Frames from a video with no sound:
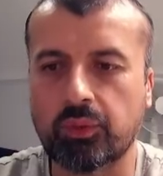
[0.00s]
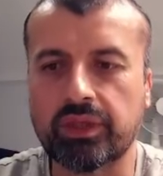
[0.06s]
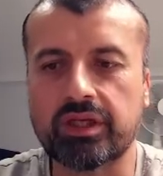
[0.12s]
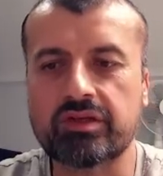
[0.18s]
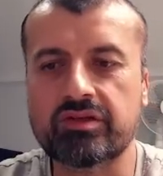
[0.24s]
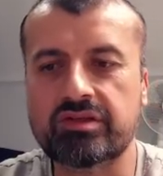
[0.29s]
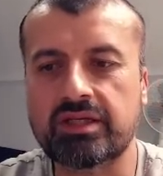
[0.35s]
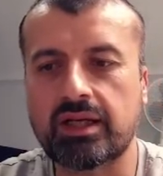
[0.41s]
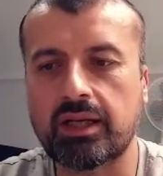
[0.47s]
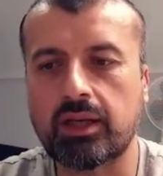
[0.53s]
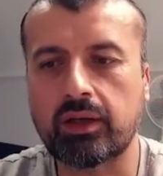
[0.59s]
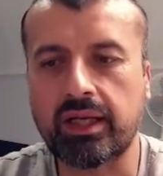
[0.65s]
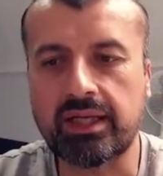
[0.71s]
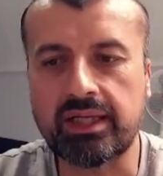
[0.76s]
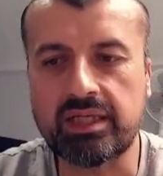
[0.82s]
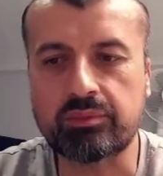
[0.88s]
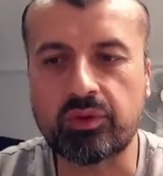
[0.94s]
We can see I'm
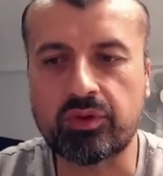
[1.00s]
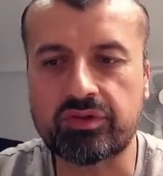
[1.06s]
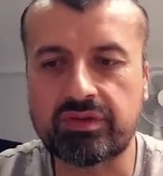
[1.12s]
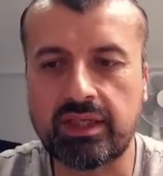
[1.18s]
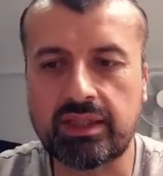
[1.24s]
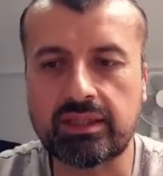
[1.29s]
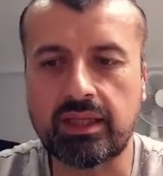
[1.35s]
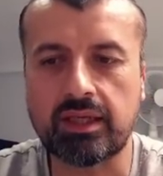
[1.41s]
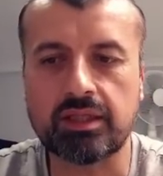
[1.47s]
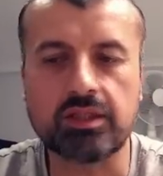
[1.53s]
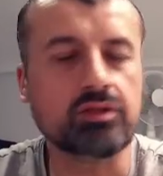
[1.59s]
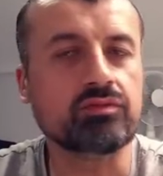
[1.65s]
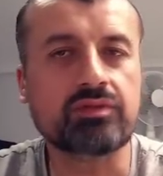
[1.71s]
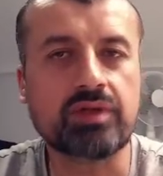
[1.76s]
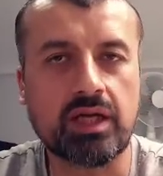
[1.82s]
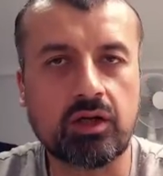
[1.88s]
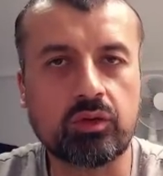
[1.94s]
get getting email saying that
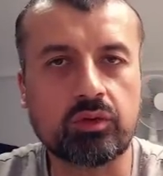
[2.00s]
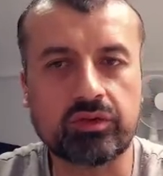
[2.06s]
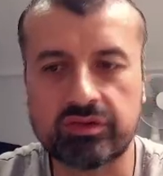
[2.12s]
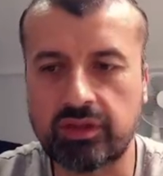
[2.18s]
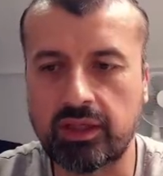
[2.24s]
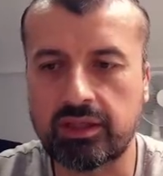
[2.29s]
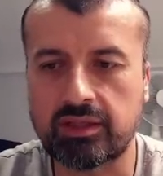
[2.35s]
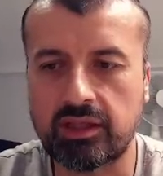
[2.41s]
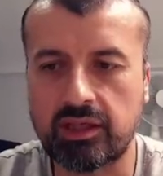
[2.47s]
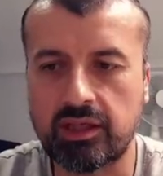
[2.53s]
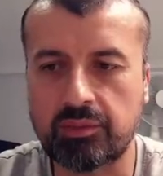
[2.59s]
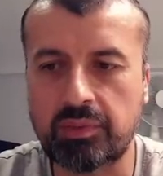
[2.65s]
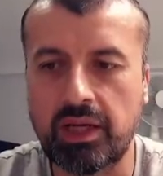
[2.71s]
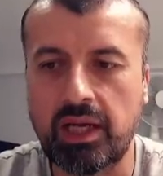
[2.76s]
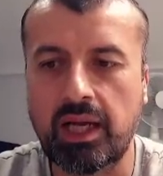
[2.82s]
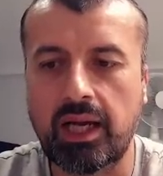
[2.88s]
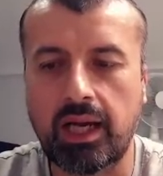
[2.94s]
you've now signed
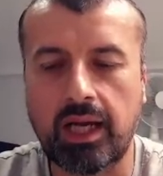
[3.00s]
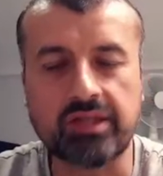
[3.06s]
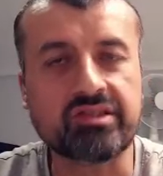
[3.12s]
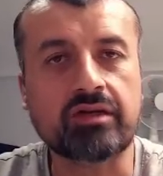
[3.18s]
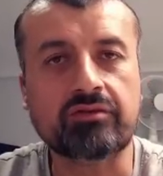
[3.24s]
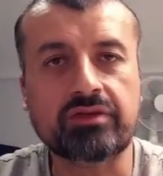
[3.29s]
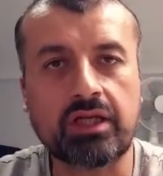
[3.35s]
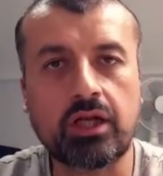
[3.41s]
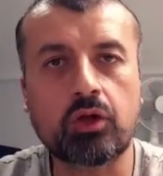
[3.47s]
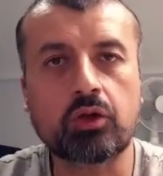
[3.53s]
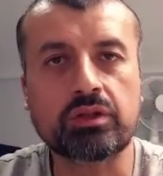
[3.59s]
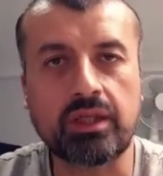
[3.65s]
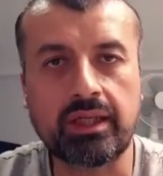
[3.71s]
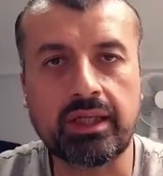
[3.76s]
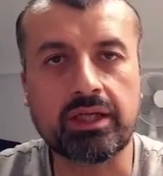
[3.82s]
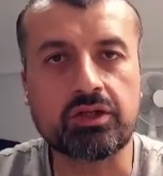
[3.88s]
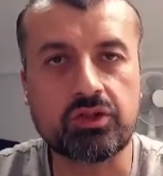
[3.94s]
up. I just have to click
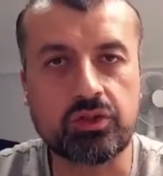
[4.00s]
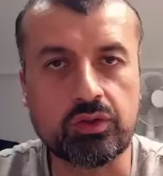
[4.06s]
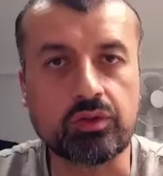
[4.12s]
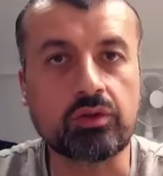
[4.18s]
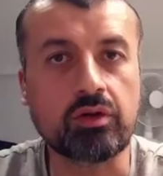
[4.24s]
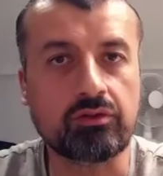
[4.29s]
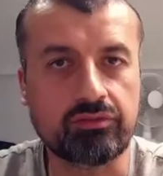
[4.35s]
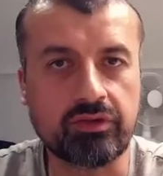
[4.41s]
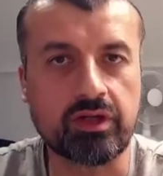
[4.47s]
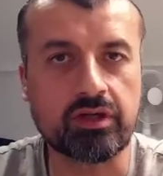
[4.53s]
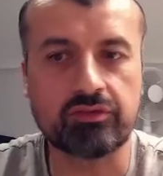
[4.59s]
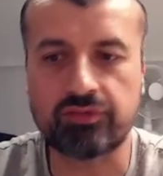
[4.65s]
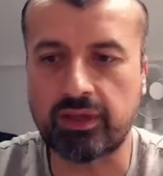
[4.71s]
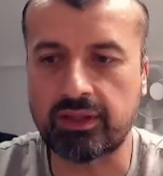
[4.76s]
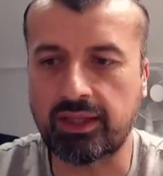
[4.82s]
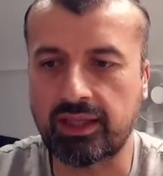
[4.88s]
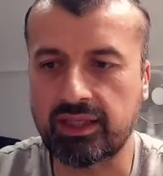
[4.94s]
on the link to
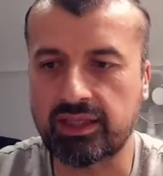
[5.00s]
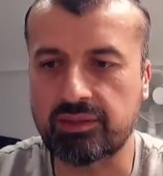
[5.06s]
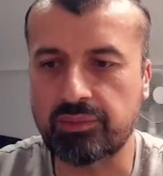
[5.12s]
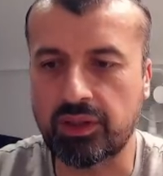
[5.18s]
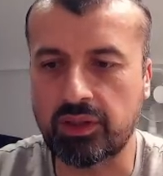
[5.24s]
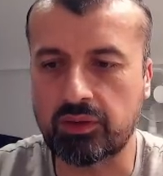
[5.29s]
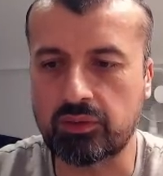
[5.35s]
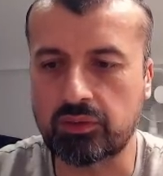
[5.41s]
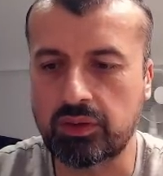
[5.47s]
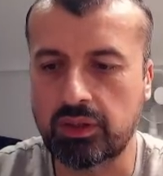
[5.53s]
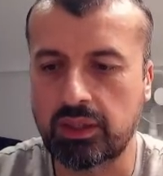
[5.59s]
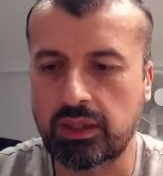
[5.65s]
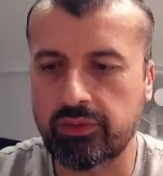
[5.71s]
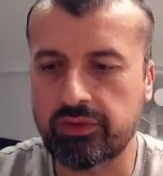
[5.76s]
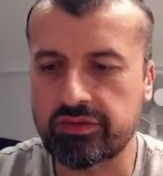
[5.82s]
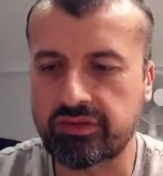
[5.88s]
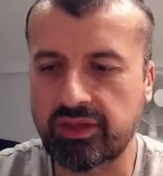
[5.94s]
verify that email.
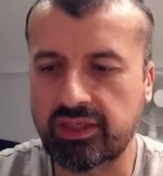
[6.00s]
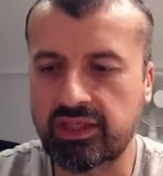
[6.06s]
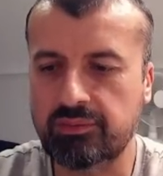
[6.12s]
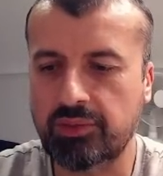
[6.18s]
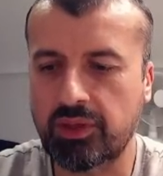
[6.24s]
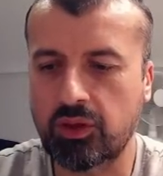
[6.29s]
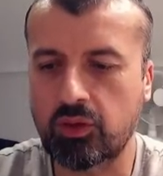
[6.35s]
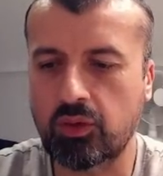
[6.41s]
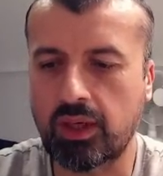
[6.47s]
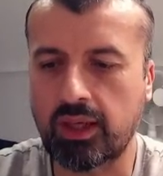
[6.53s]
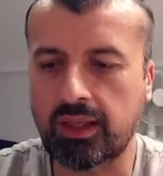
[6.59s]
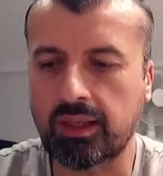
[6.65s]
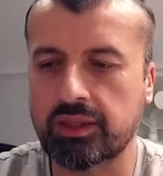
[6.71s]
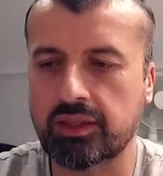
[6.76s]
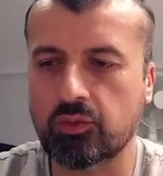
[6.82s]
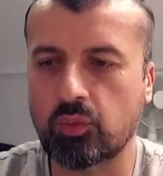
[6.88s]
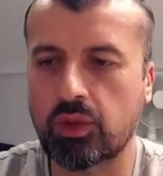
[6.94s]
Here is the email
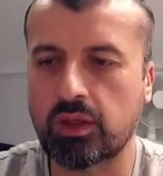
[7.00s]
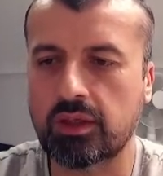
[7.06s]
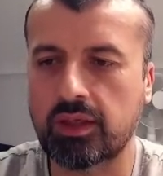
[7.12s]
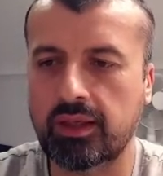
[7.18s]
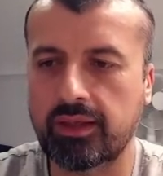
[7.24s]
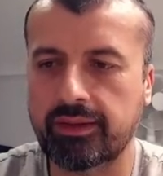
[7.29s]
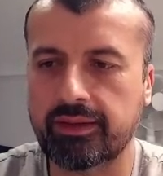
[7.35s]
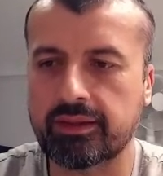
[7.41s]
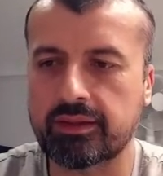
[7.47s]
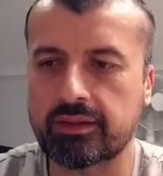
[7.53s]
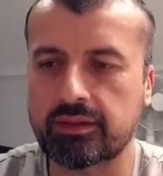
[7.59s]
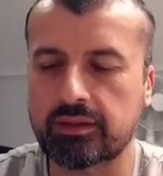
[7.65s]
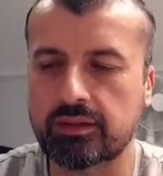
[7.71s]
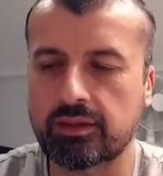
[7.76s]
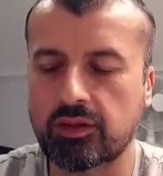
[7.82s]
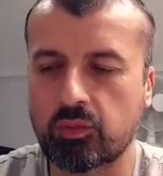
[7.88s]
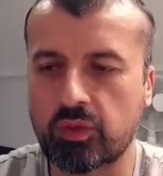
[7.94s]
and in one click,
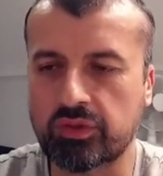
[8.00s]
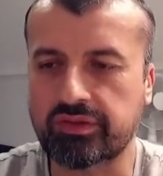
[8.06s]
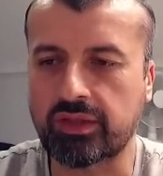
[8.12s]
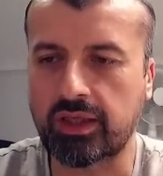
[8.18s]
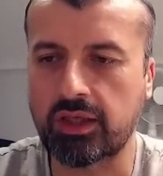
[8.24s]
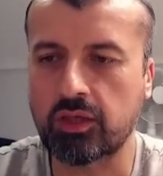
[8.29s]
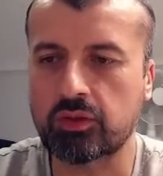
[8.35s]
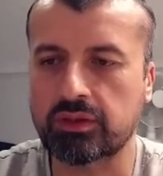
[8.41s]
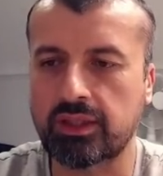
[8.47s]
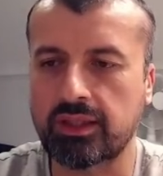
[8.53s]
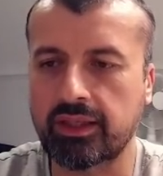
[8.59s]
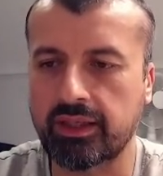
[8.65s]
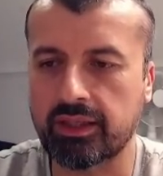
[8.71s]
once I click on the